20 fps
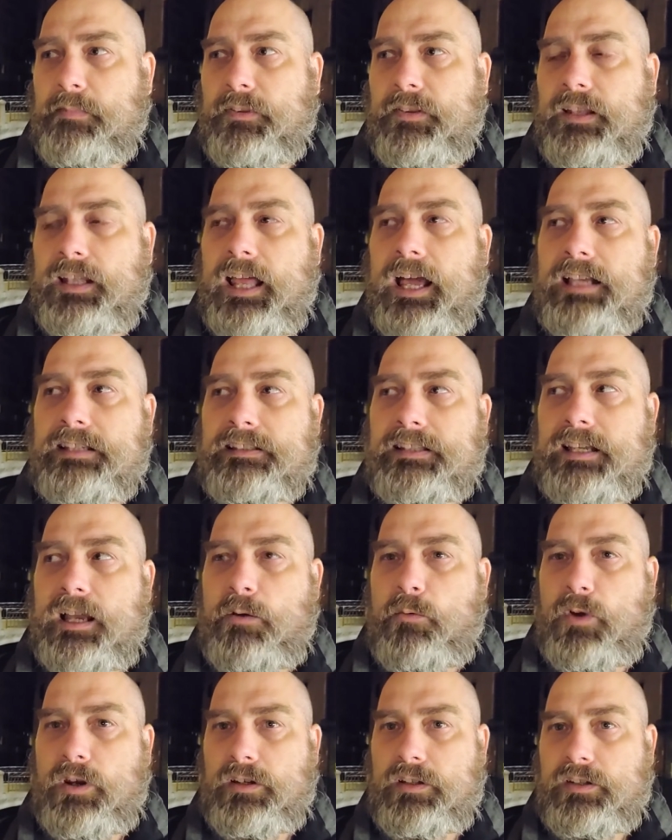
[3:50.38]
the last thing I
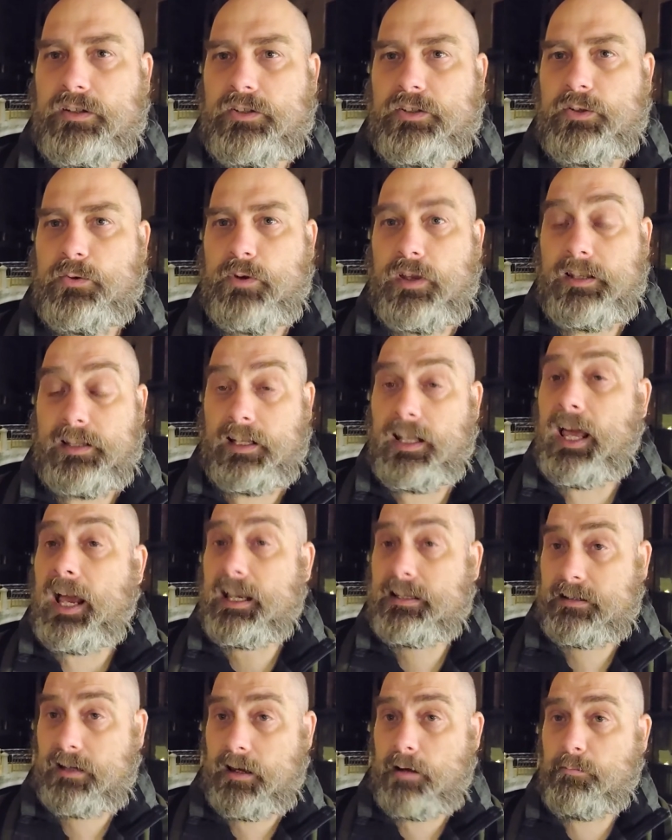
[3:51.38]
wanted to do on the
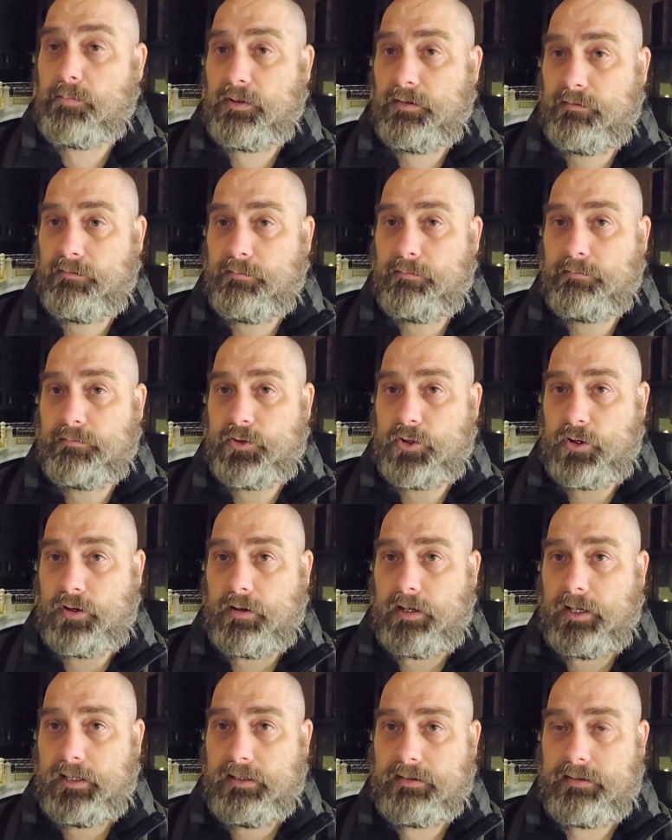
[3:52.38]
last couple of
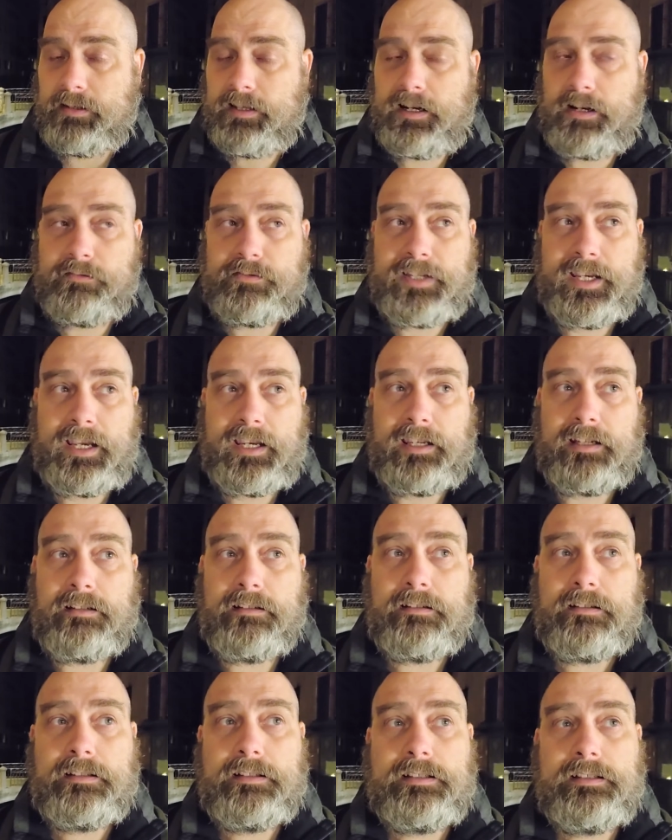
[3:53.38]
journeys that I've taken
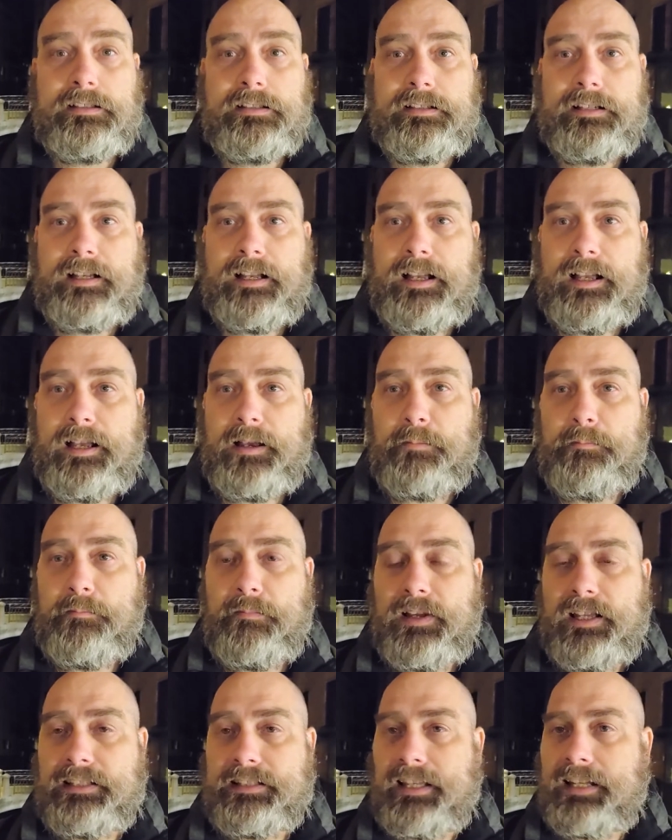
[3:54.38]

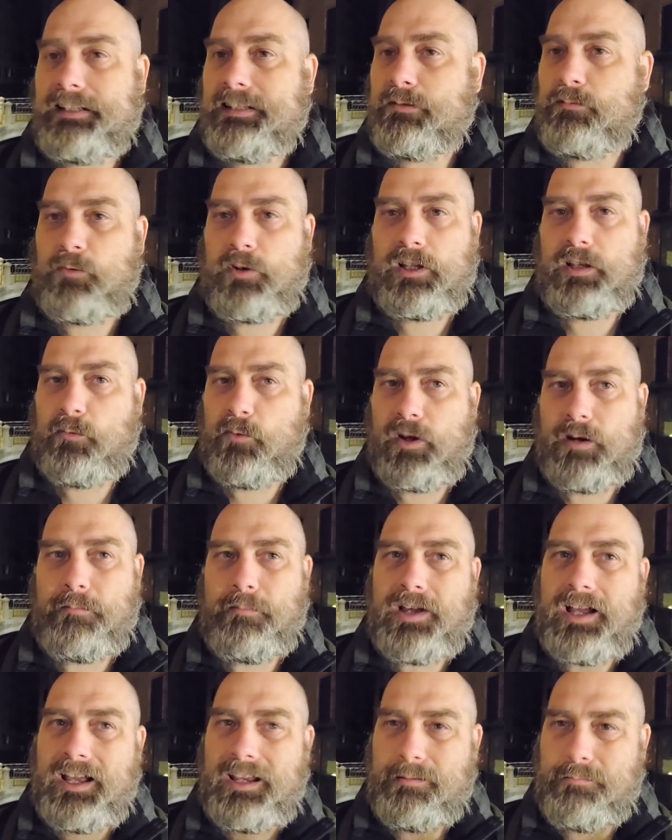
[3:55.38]
is I didn't really want to
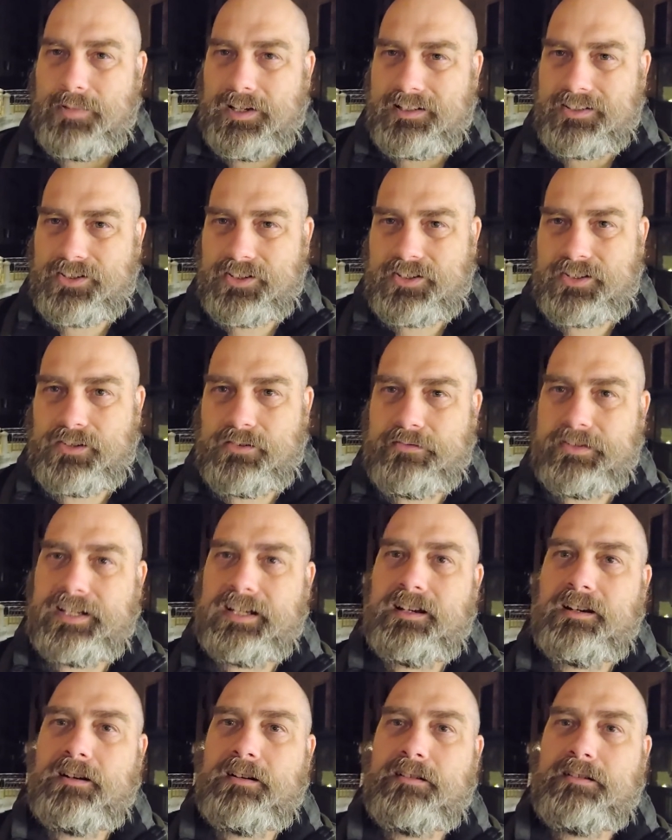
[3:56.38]
buy a bunch of
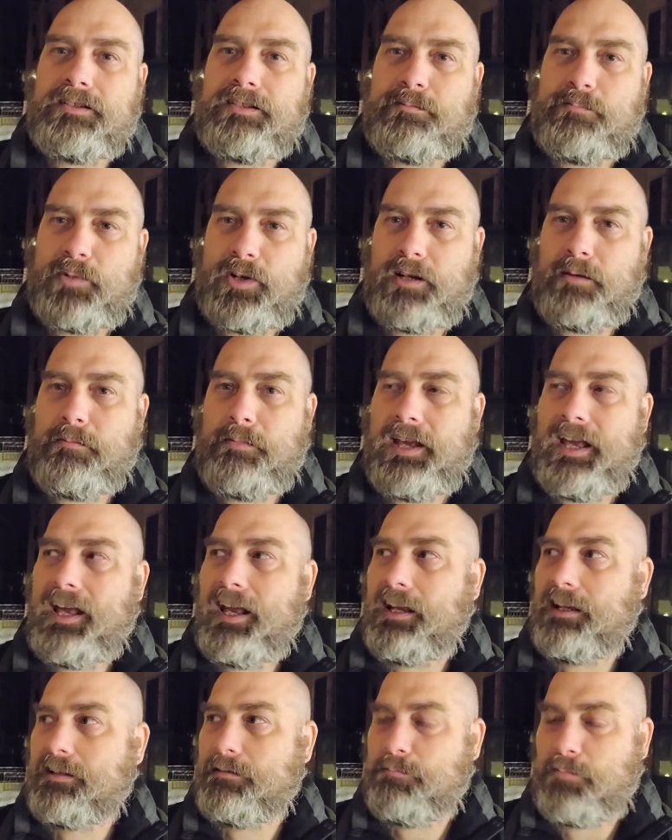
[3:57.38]
souvenirs and bring them
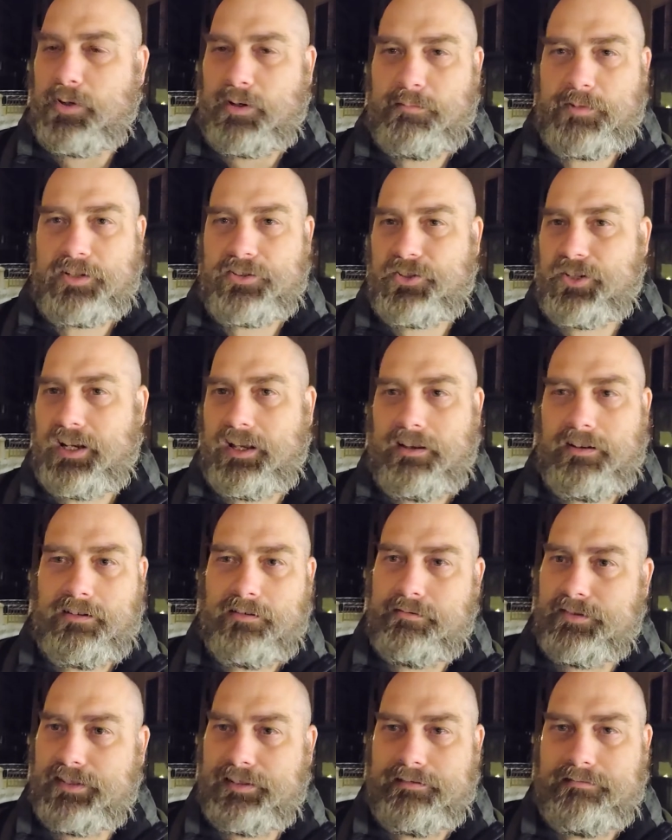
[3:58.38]
back and put them on
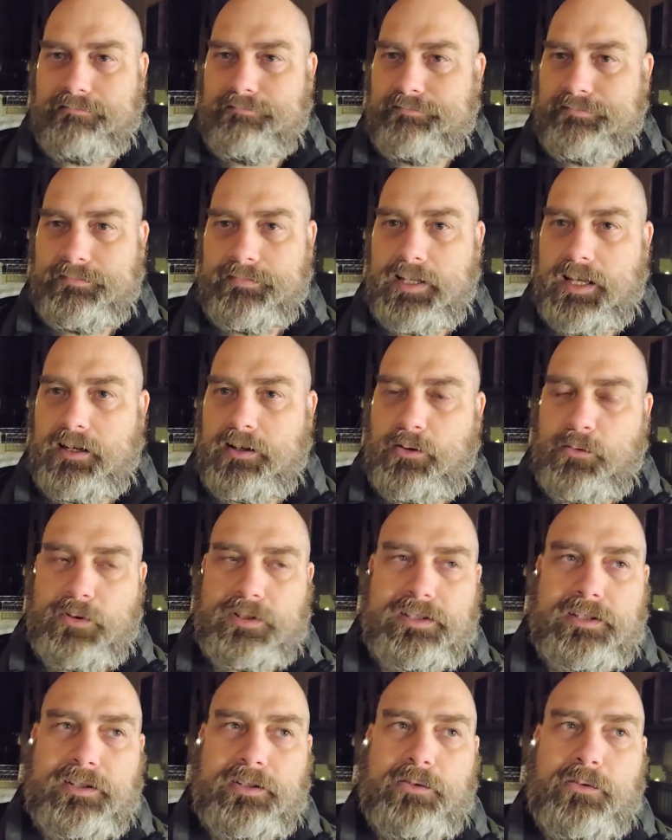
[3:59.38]
shelves and not know
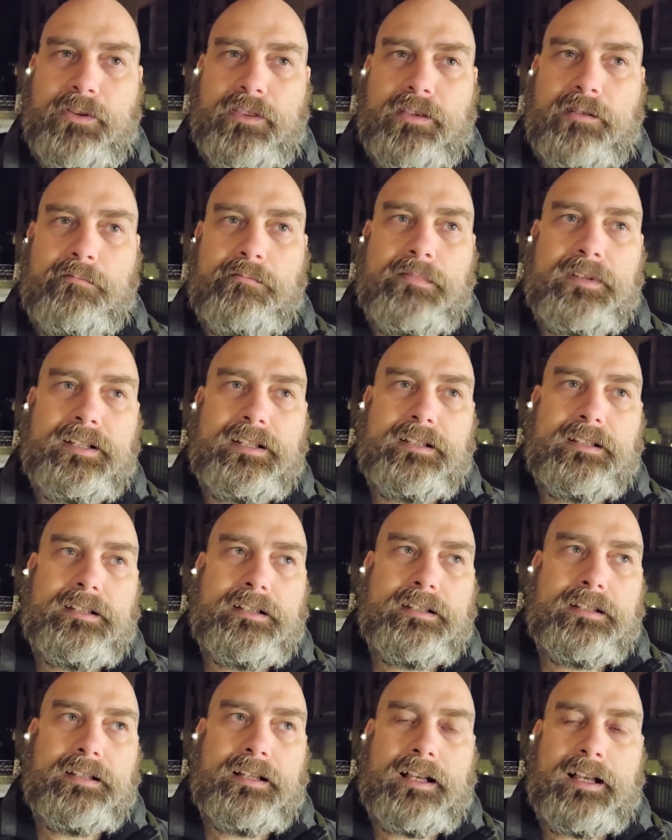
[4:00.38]
what to do with them,
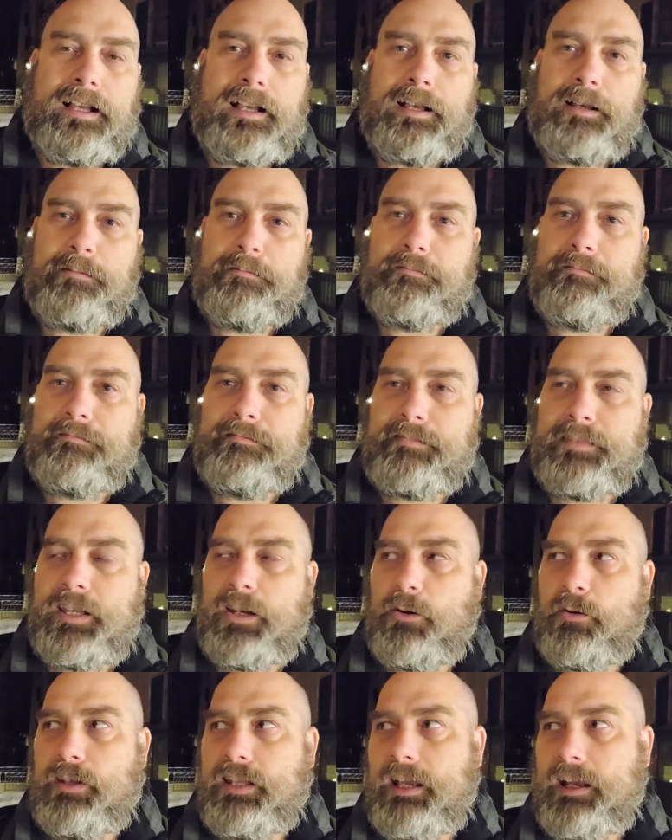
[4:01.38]

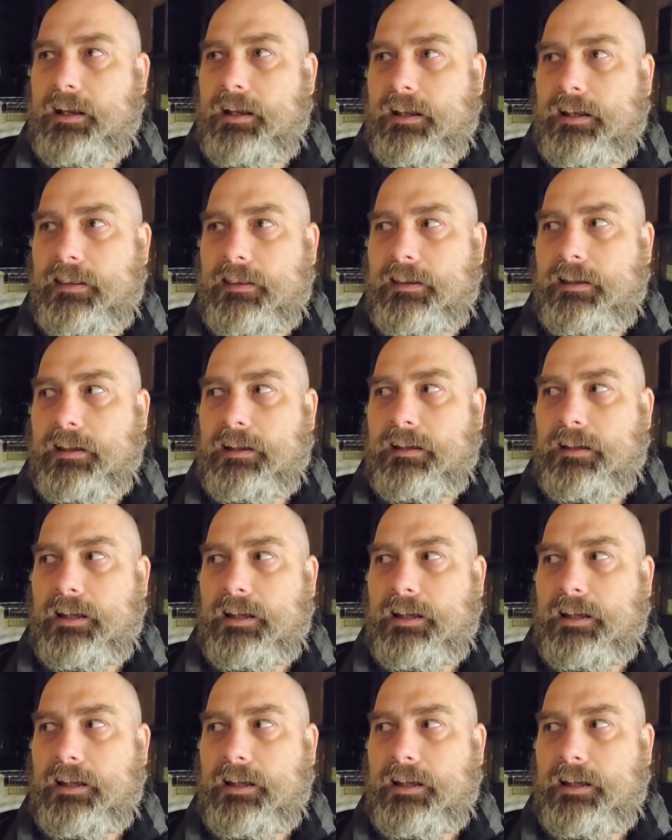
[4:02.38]
and that kind of thing.